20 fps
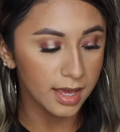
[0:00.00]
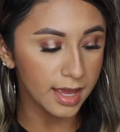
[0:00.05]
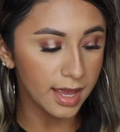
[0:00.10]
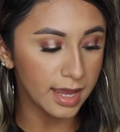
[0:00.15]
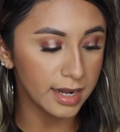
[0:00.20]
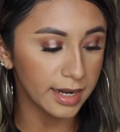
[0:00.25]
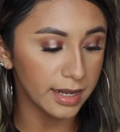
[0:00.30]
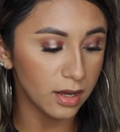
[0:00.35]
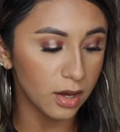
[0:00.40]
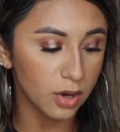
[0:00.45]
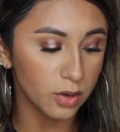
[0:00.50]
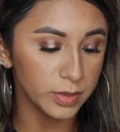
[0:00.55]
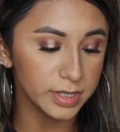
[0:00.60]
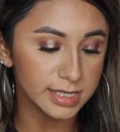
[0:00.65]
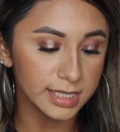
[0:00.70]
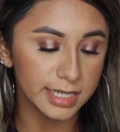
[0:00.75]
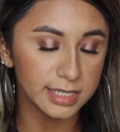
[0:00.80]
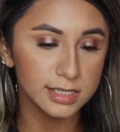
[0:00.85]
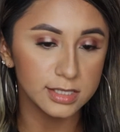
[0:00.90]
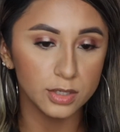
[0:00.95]
And I always
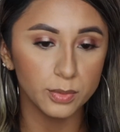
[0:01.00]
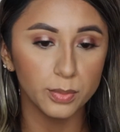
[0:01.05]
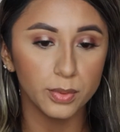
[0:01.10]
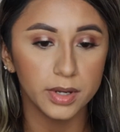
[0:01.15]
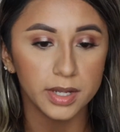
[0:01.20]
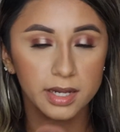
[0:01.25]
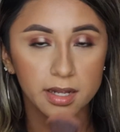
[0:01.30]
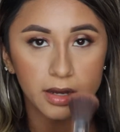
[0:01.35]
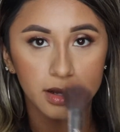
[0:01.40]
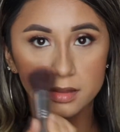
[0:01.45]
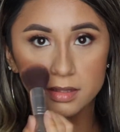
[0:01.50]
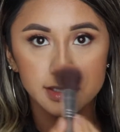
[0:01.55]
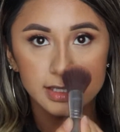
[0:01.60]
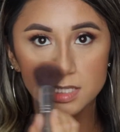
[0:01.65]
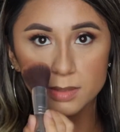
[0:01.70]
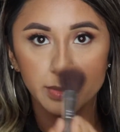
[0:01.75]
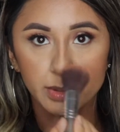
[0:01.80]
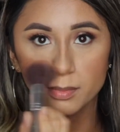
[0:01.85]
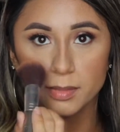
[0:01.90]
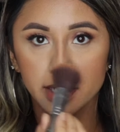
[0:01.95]
like to put it on the
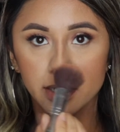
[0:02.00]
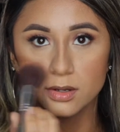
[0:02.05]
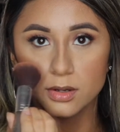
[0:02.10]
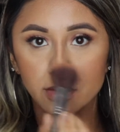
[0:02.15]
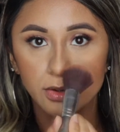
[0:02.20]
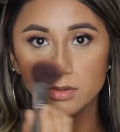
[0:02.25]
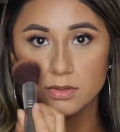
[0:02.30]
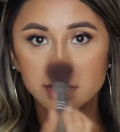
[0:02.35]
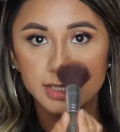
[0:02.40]
tip of my nose.